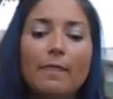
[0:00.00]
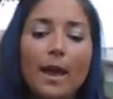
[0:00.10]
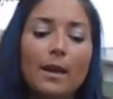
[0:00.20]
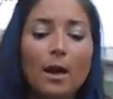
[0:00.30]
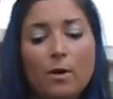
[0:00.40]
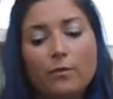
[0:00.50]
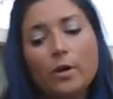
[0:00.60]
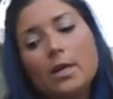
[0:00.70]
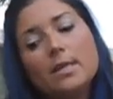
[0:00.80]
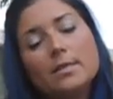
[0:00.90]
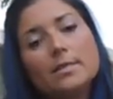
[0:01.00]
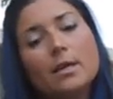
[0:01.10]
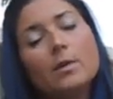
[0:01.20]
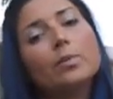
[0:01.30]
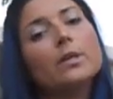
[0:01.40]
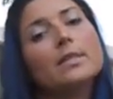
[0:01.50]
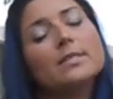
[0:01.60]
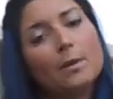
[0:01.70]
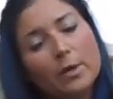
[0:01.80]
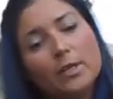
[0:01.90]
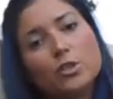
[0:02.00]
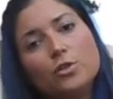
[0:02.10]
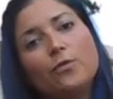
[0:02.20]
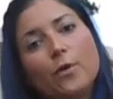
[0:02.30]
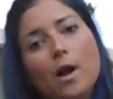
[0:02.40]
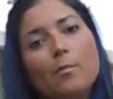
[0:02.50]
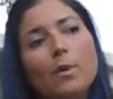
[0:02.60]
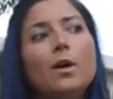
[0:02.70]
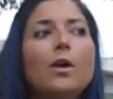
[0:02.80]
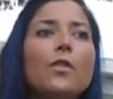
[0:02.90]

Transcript: that, however, is a completely separate issue from